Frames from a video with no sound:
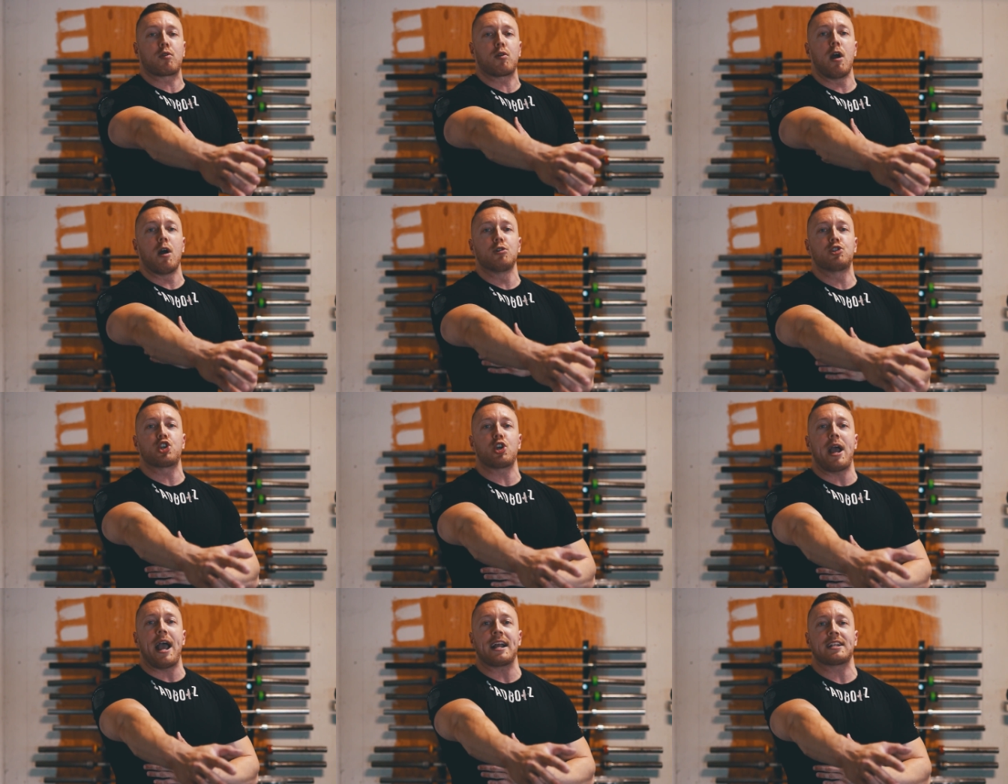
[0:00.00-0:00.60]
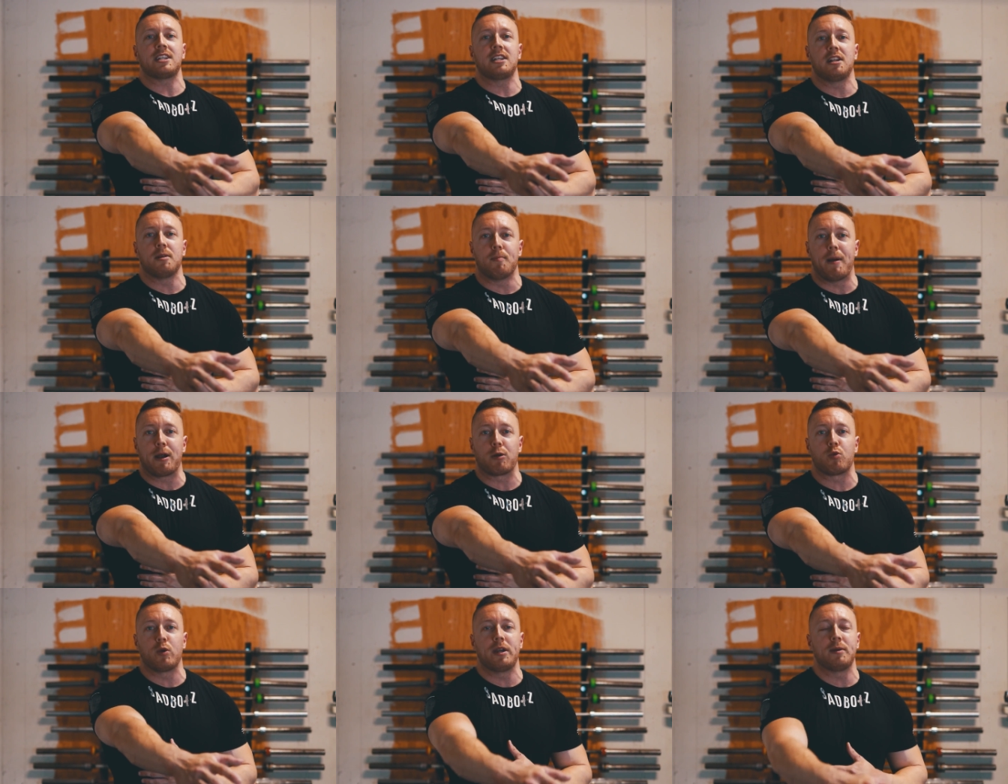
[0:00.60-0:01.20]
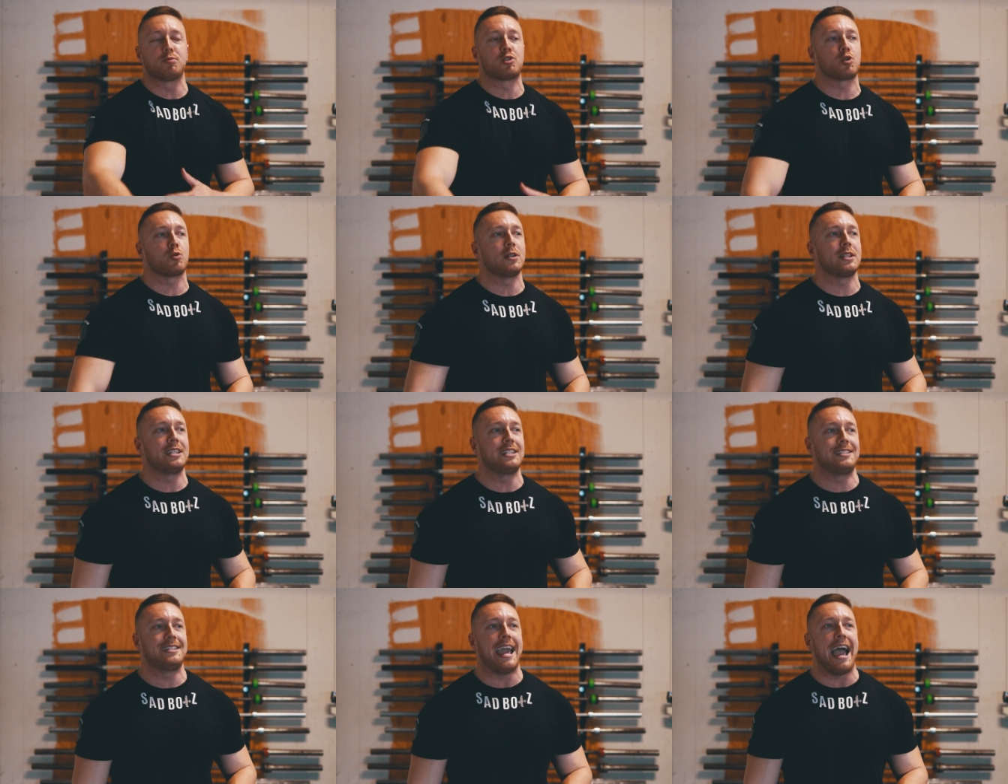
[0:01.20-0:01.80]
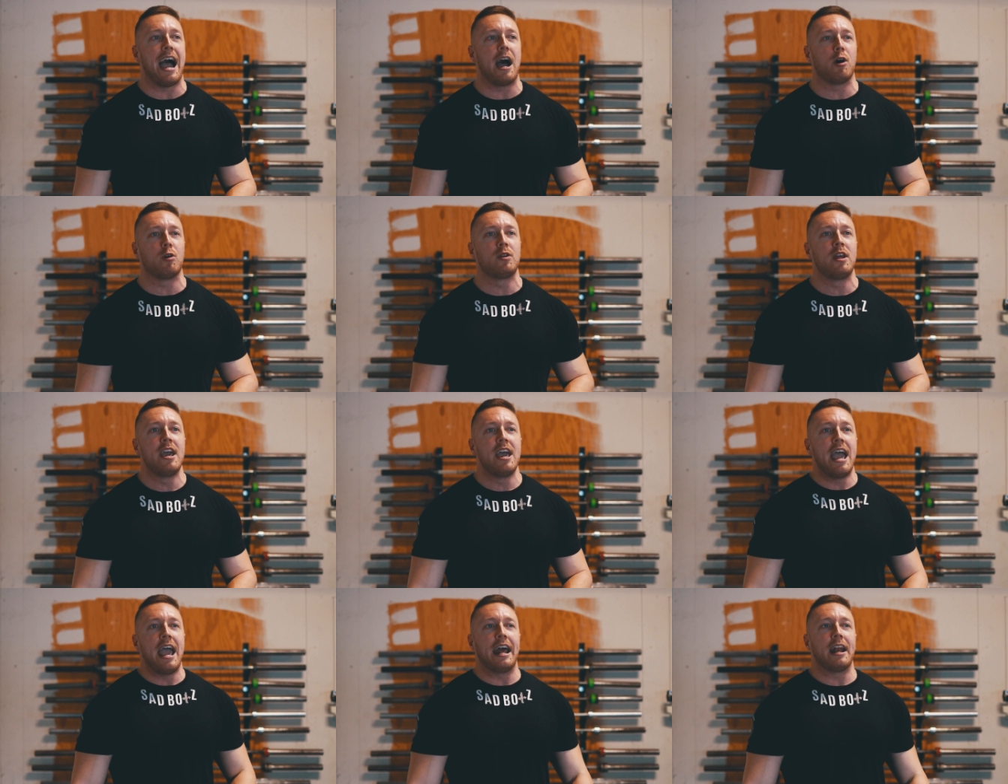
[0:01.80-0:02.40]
protracted and my ribs really down,